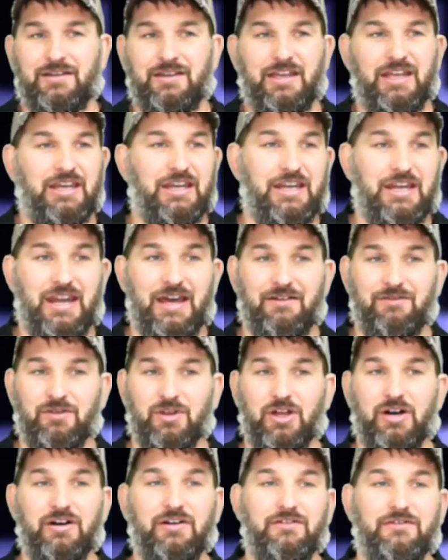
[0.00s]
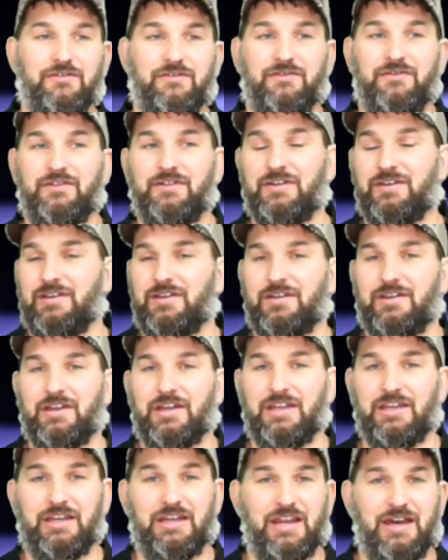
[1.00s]
He didn't have love. He
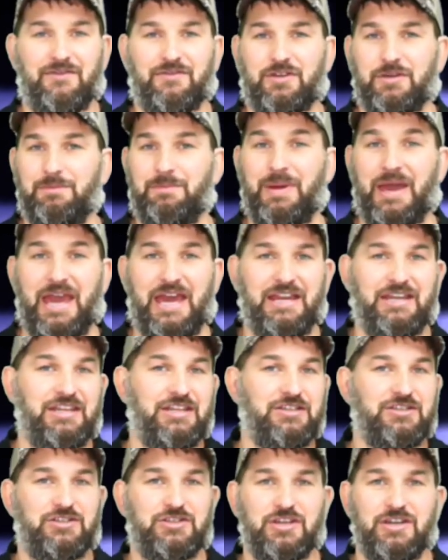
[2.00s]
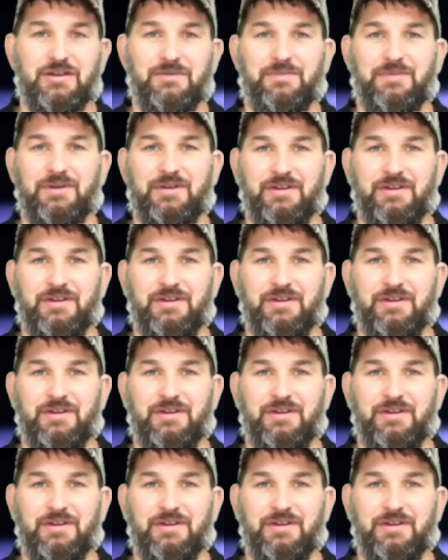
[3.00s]
didn't have companionship.